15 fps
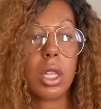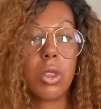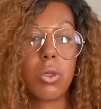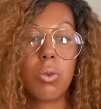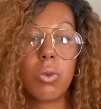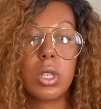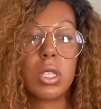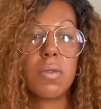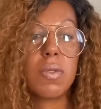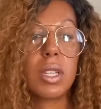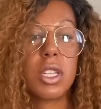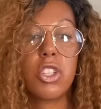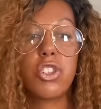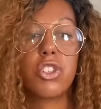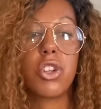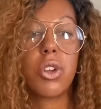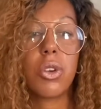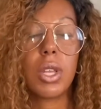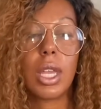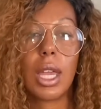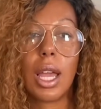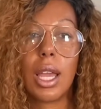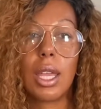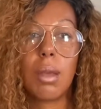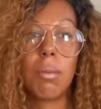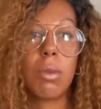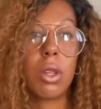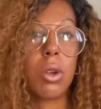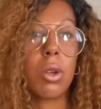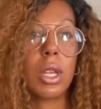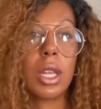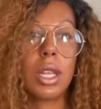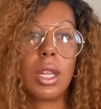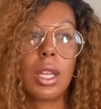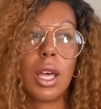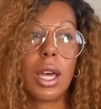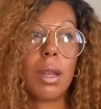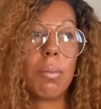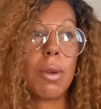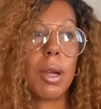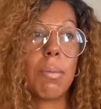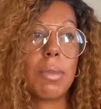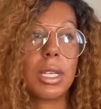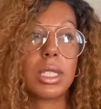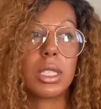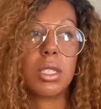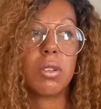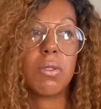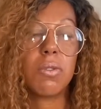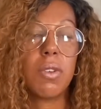through this fitness journey, I am learning a lot about myself